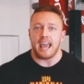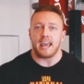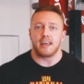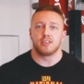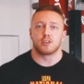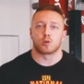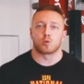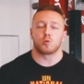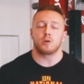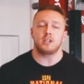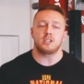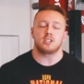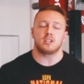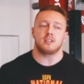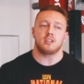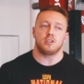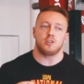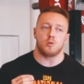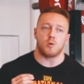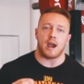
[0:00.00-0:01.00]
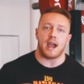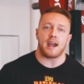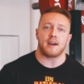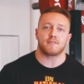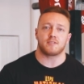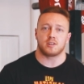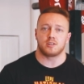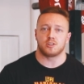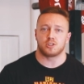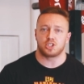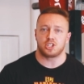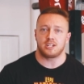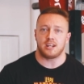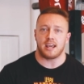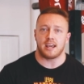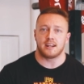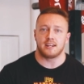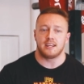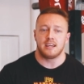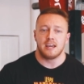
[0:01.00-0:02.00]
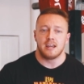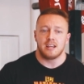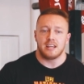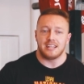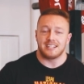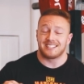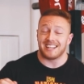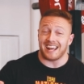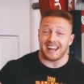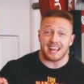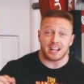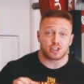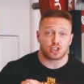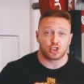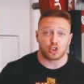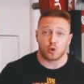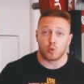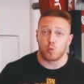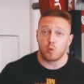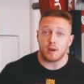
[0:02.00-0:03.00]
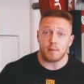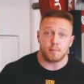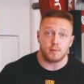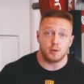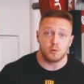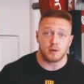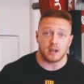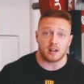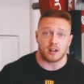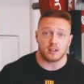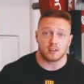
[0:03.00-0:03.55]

And the reason that you have to understand is that extra whip you get